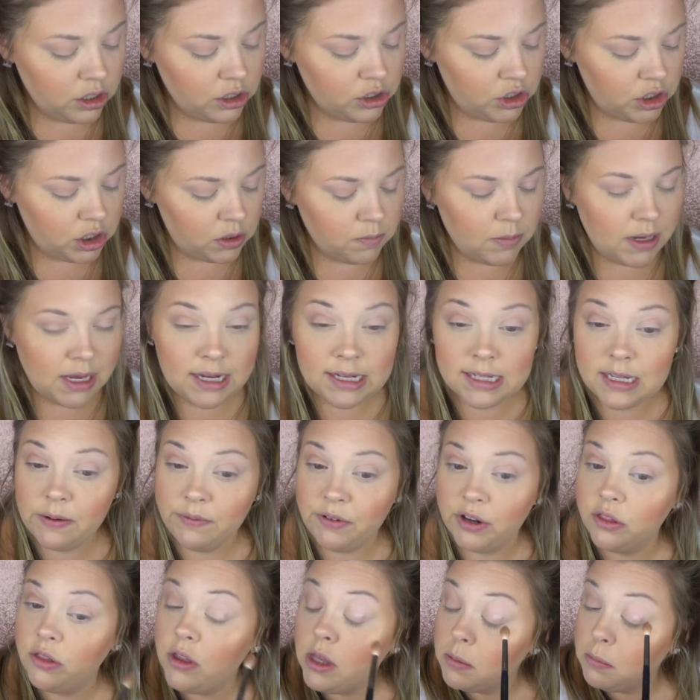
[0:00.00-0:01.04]
just makes
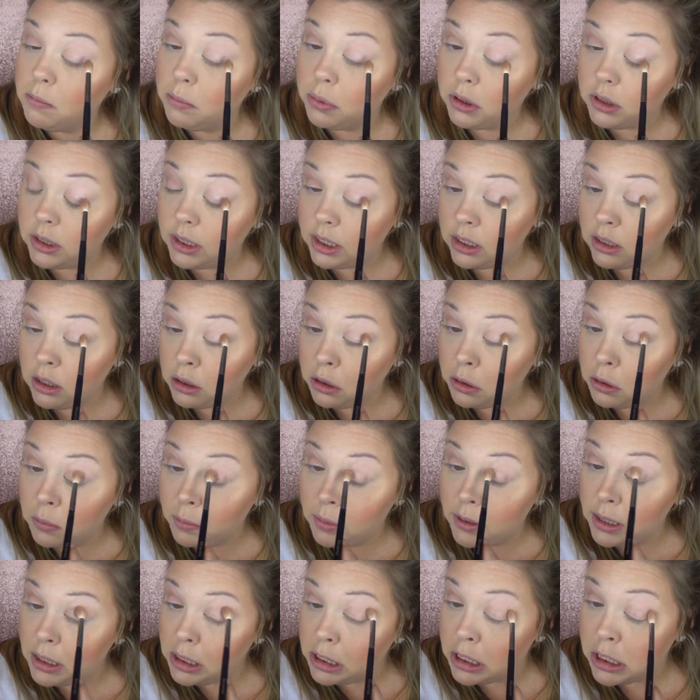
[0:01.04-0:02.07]
everything blend a little
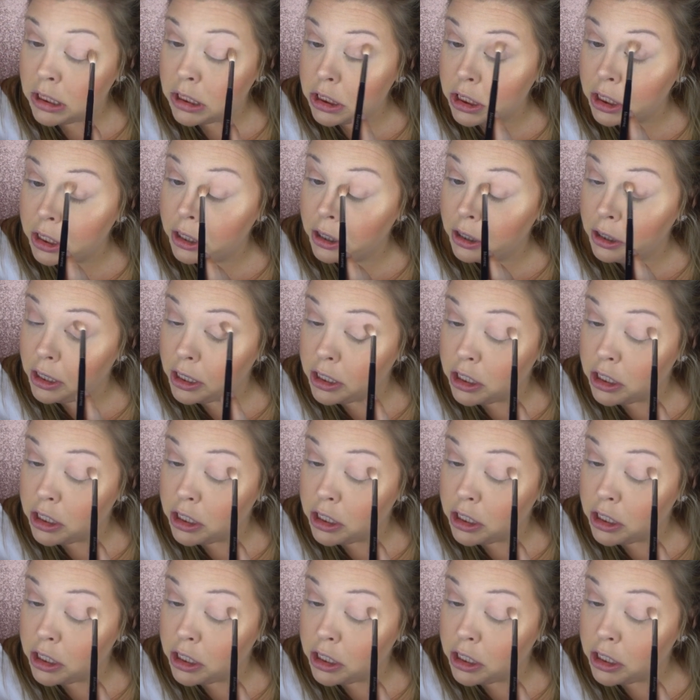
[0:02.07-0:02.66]
bit easier,